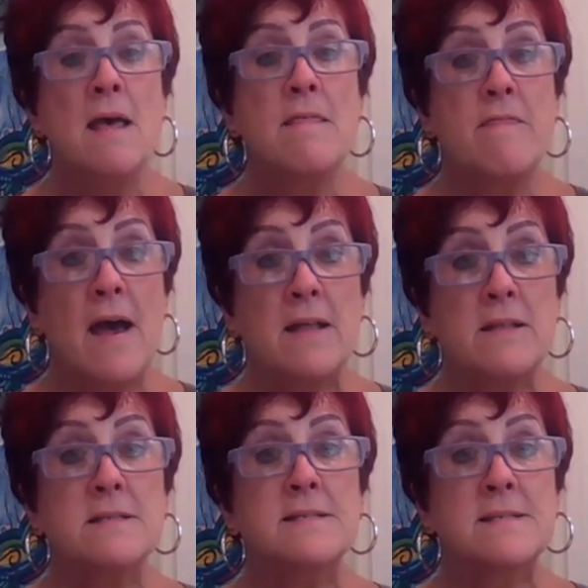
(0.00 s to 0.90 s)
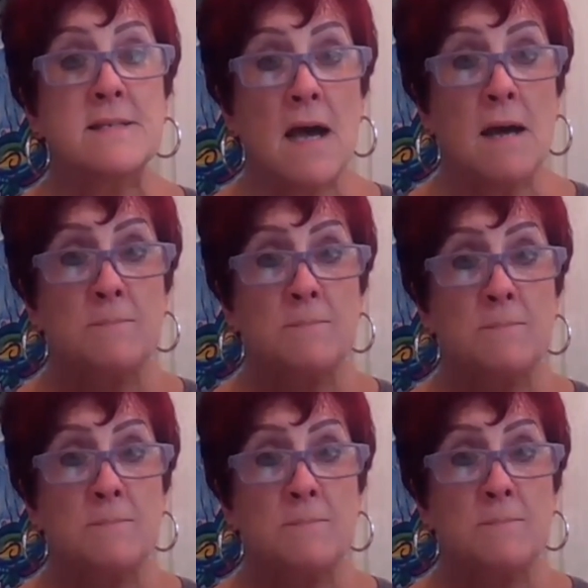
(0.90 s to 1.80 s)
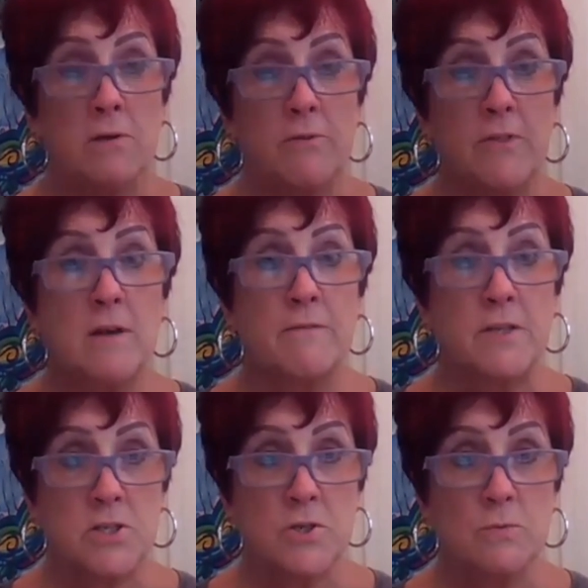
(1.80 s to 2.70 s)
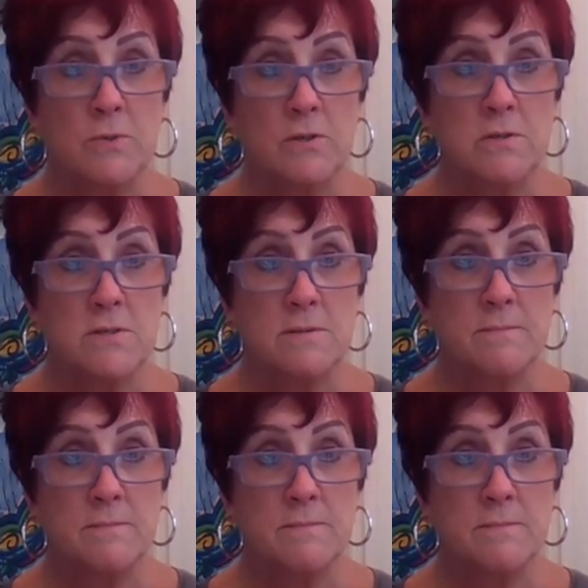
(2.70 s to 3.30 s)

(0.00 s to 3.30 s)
that stops the growth of the tumors.